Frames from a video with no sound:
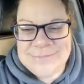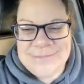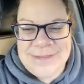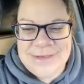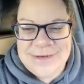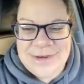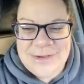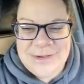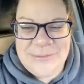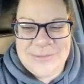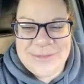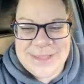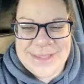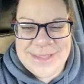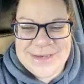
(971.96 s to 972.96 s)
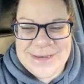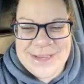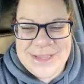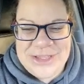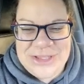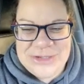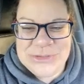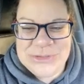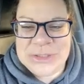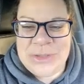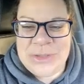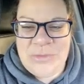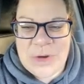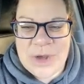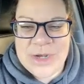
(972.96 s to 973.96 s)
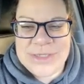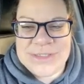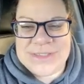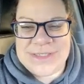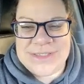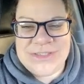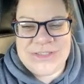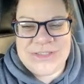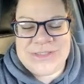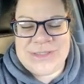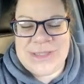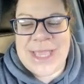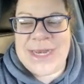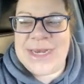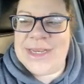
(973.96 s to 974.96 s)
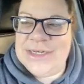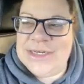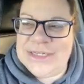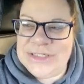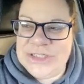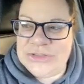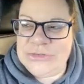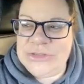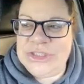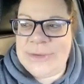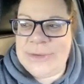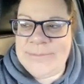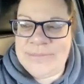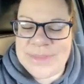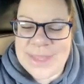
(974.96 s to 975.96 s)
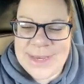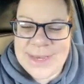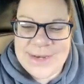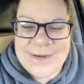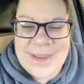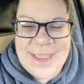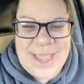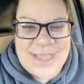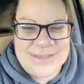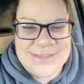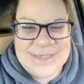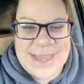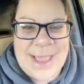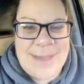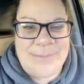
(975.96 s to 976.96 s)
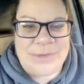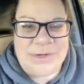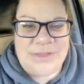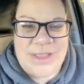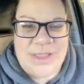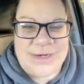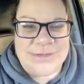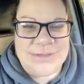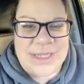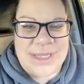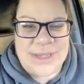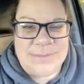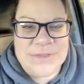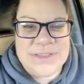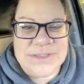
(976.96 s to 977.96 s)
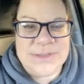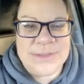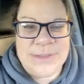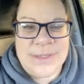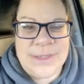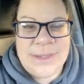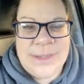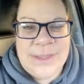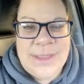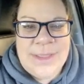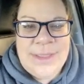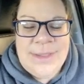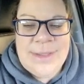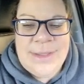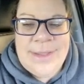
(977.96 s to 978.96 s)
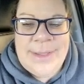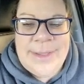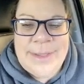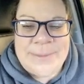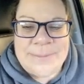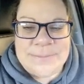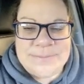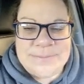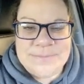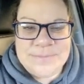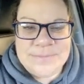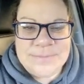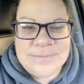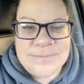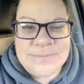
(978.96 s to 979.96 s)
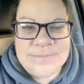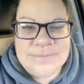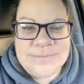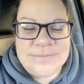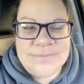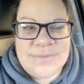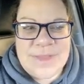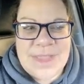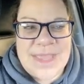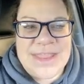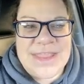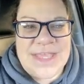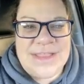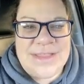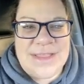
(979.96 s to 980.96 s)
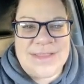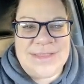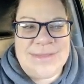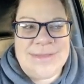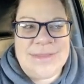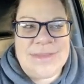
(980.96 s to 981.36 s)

you know, it usually works. It's that initial jump that has to happen a lot of times. I think that